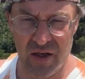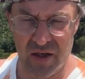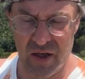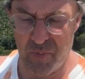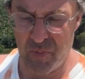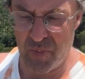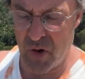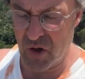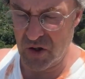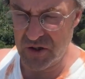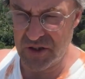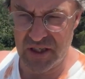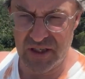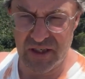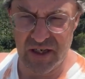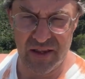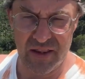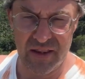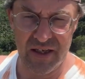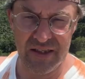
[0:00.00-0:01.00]

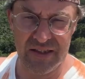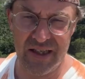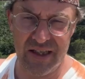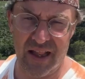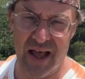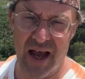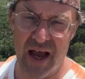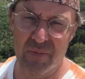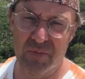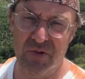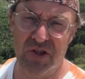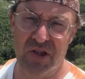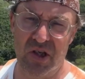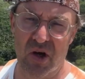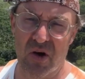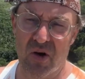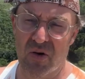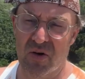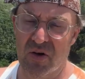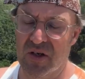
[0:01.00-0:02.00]
deposited this
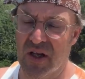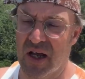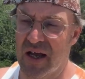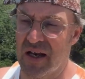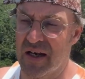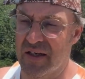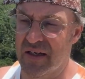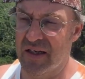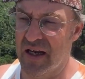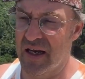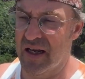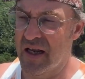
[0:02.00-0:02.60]
limestone, and